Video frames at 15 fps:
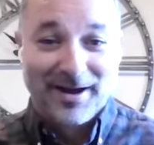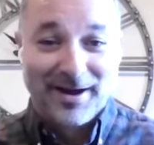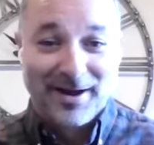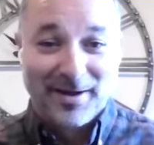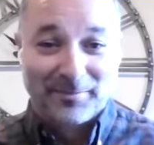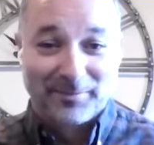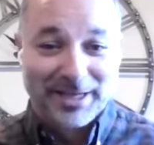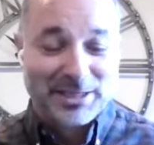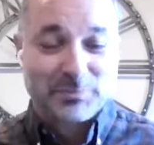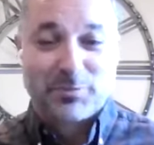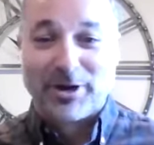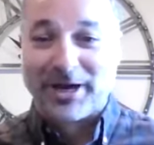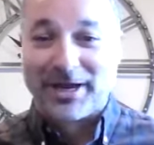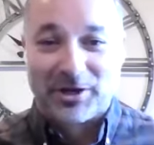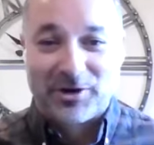Um,
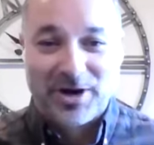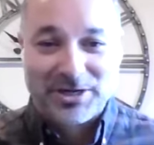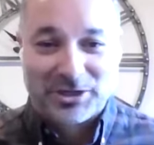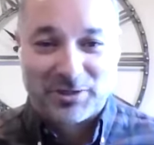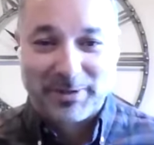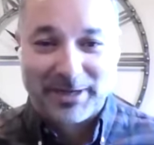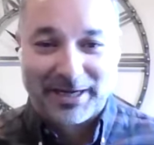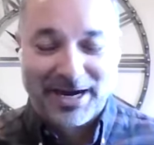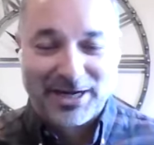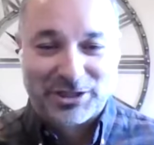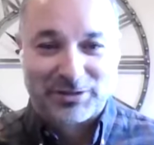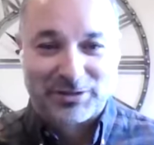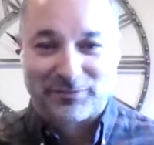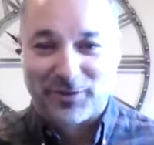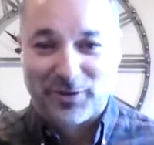let's bring in a crisis
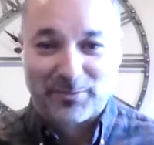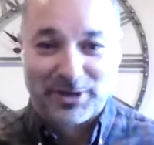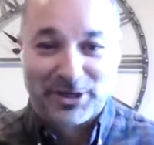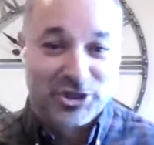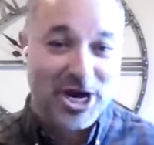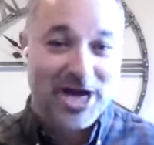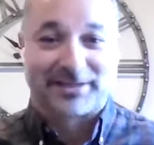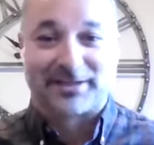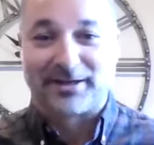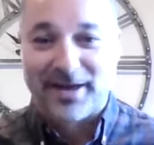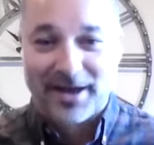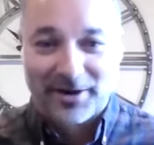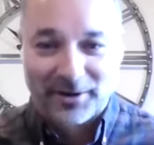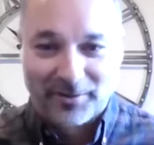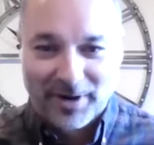communication firm to check
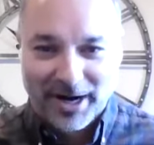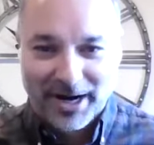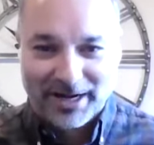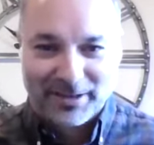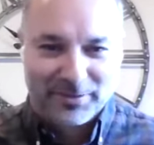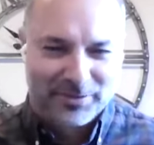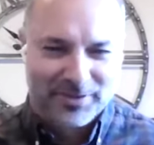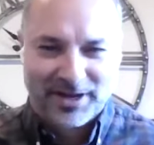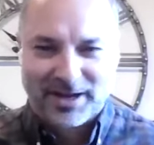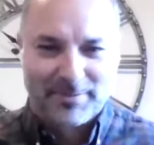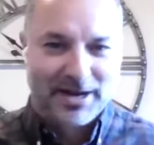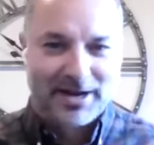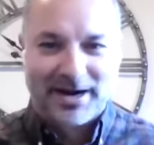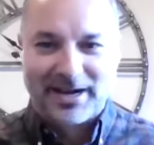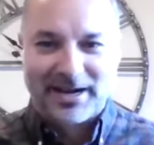the letter, right? And
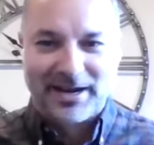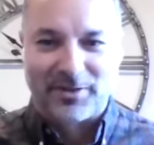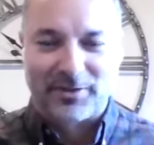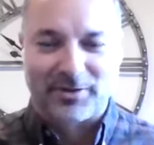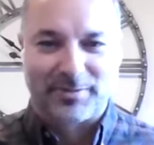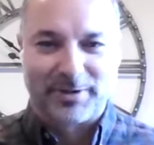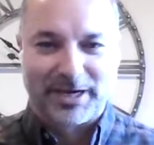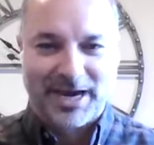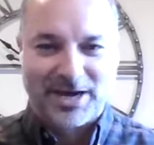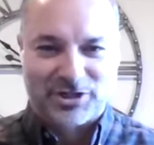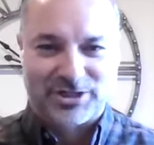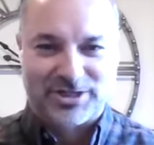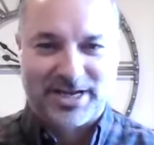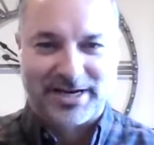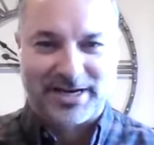think about any other
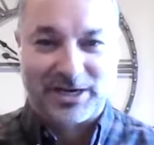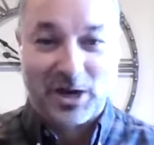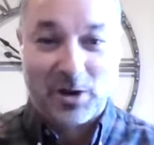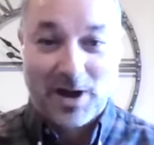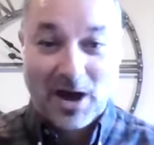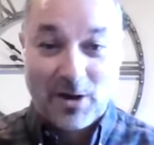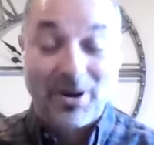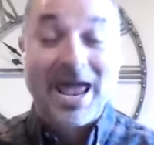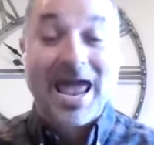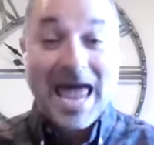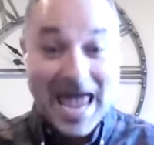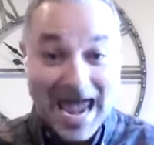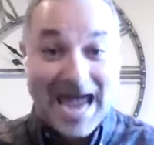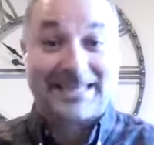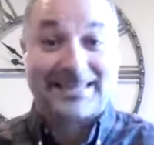communications that need to go out
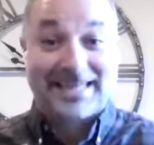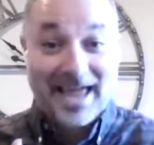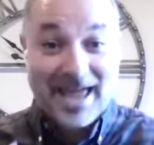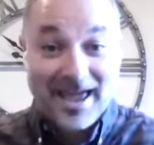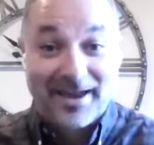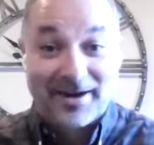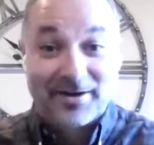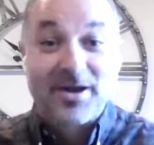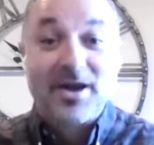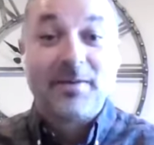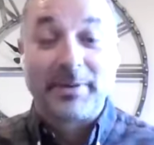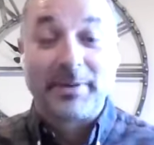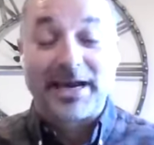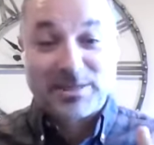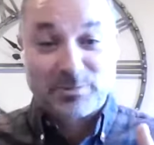at the end
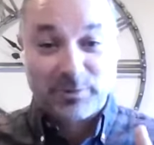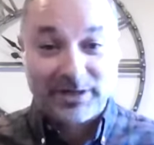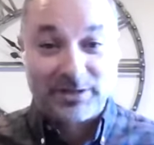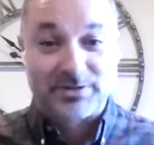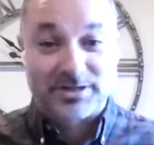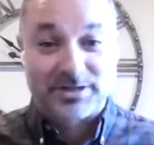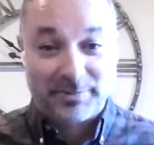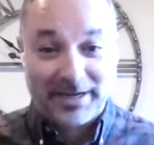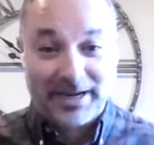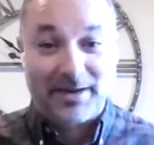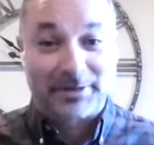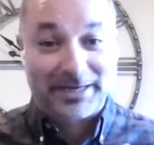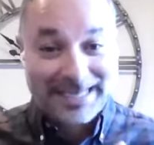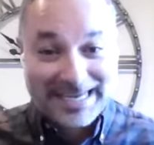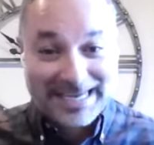because we used to
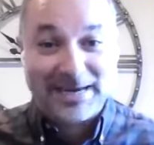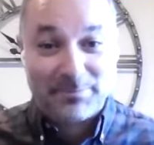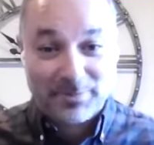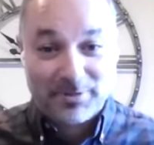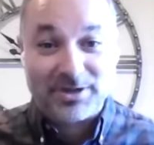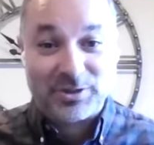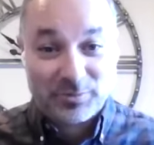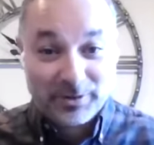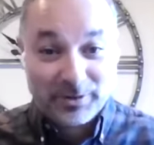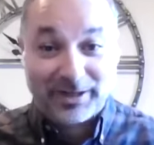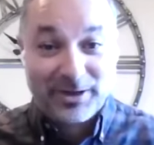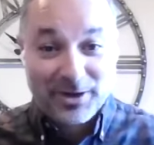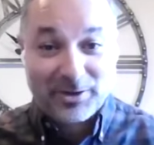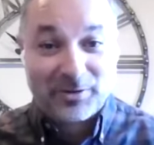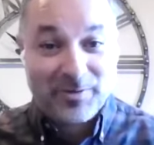be able to keep this
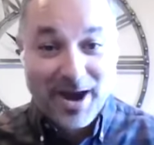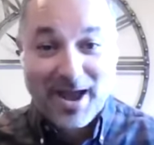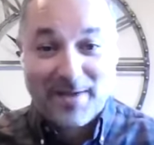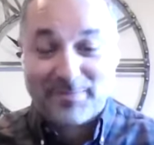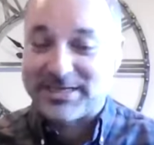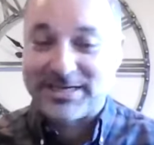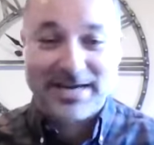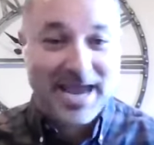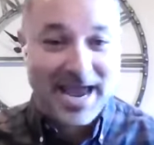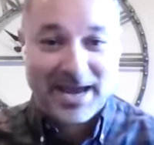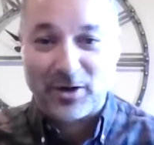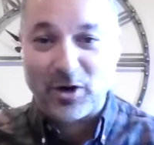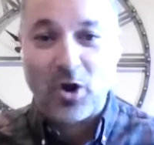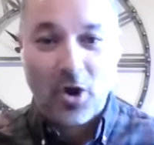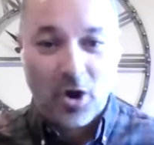really under wraps and,
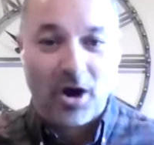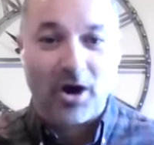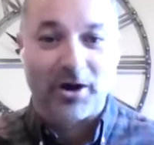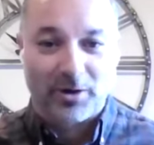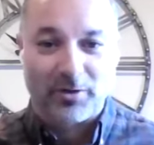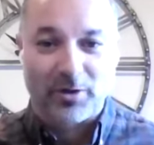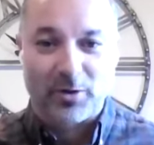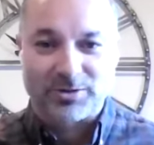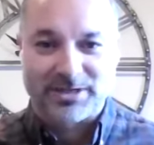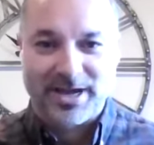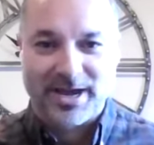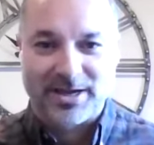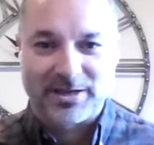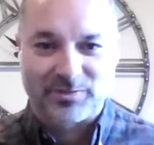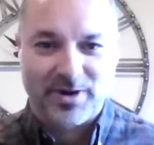and gone are
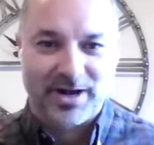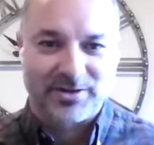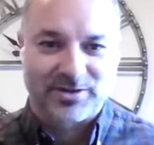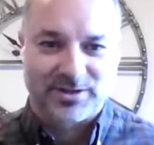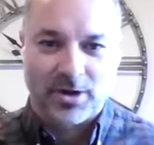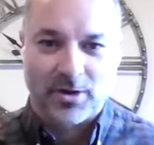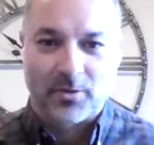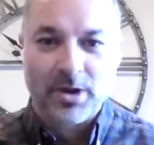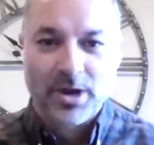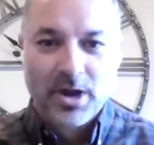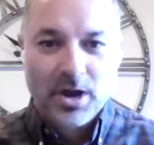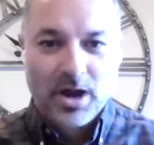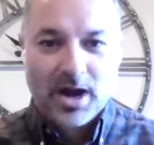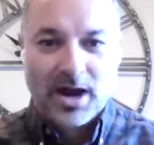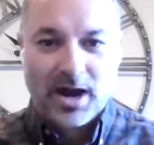those days, right? So
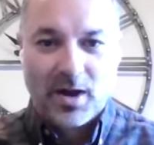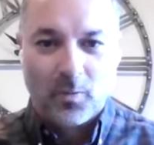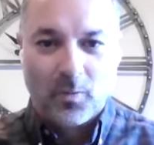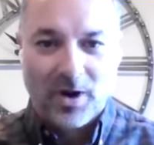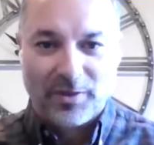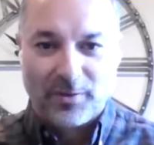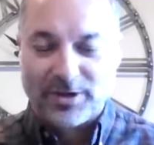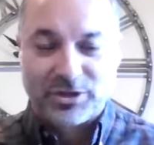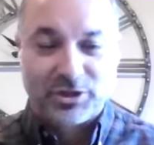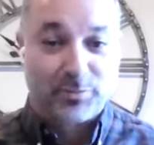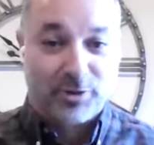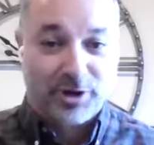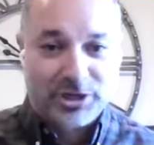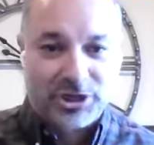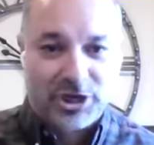uh, whether
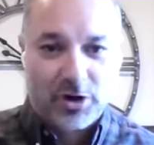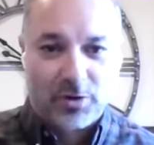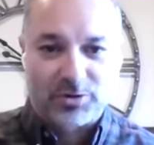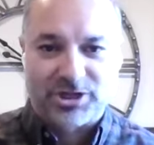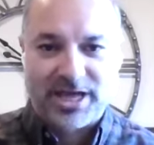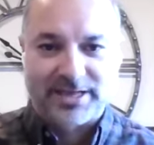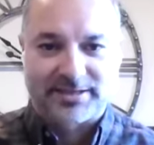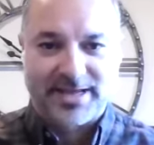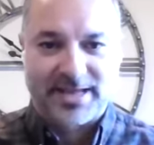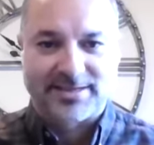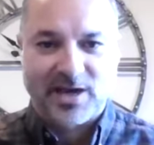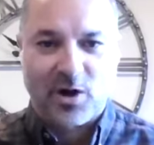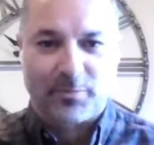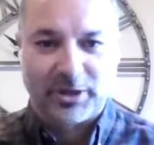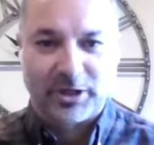it's your breach coach that,
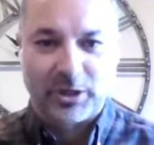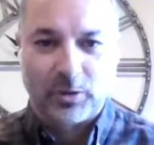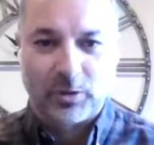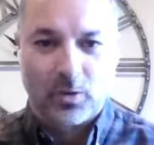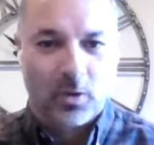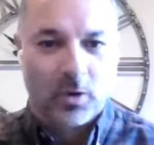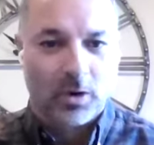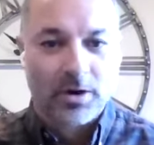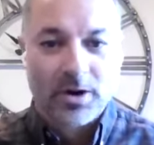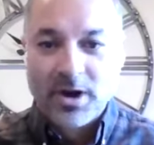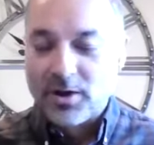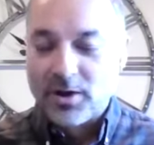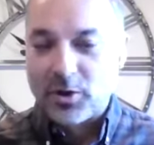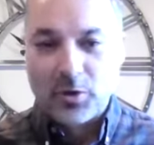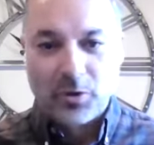that's helping you
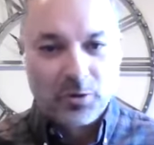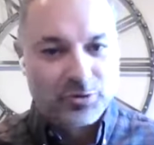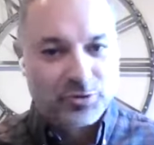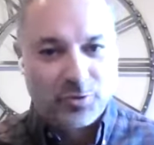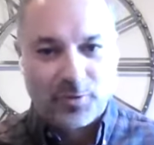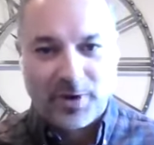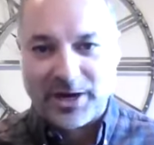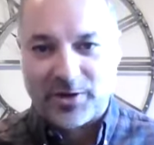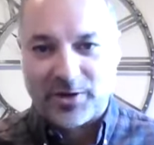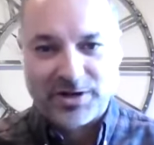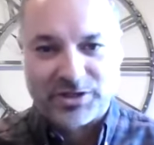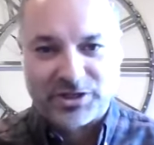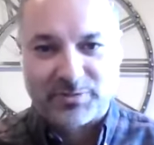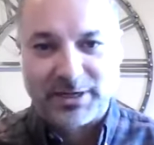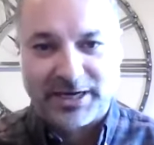or there's
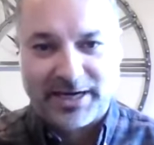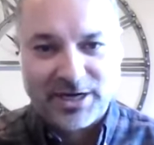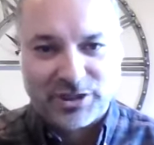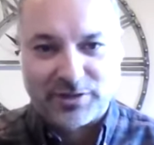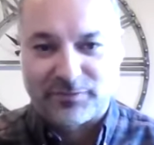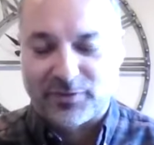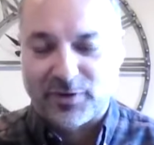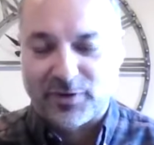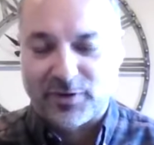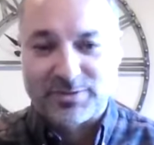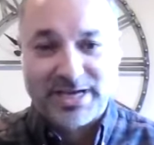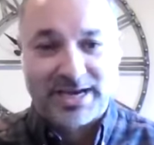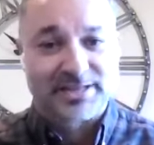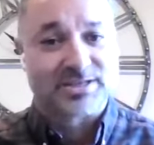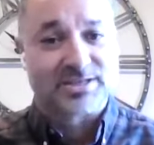great crisis
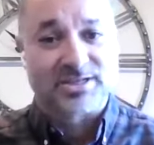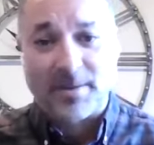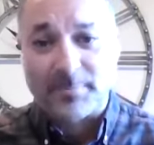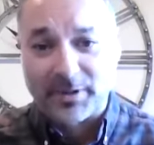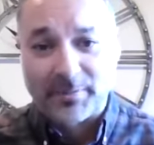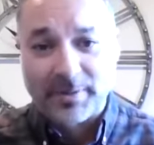communication firms that can